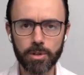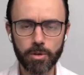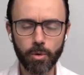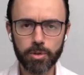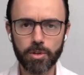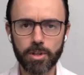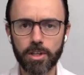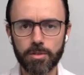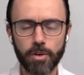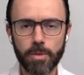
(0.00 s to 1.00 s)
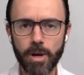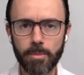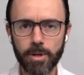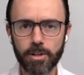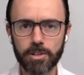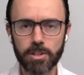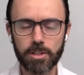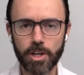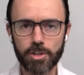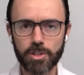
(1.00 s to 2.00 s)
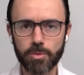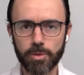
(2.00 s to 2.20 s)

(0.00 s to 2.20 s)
also these very public consultations with